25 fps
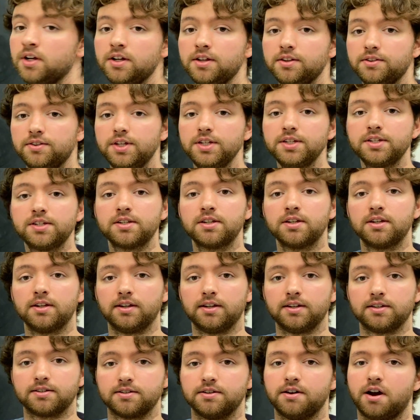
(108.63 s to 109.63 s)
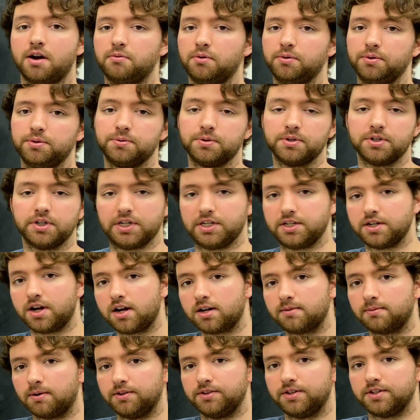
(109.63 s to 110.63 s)
This is not what we wanted to
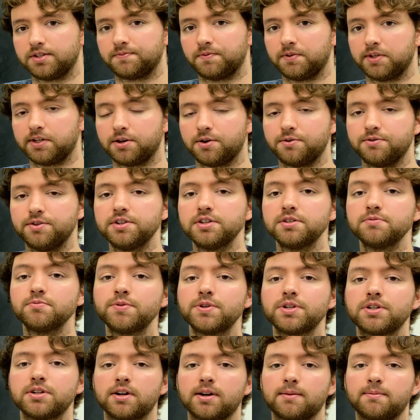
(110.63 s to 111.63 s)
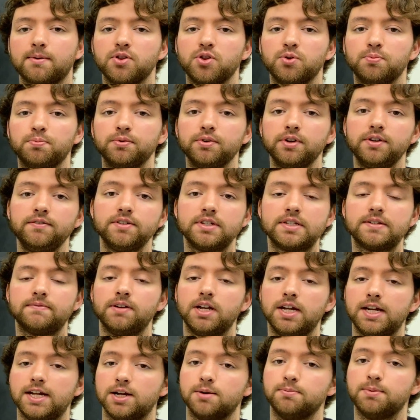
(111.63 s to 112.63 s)
talk about in this video. This is what we talked about in the previous
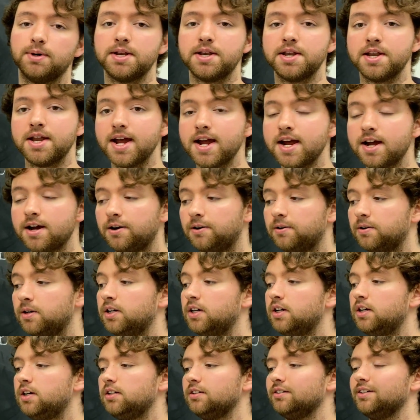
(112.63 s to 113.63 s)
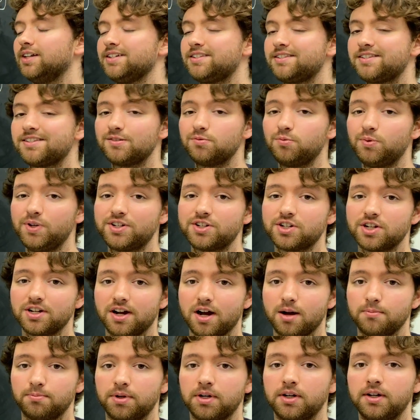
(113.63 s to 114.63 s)
video, but now let's switch it
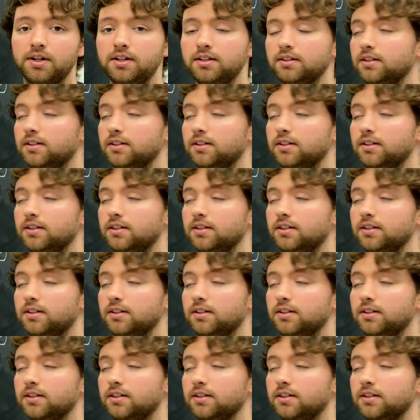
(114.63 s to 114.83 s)
up.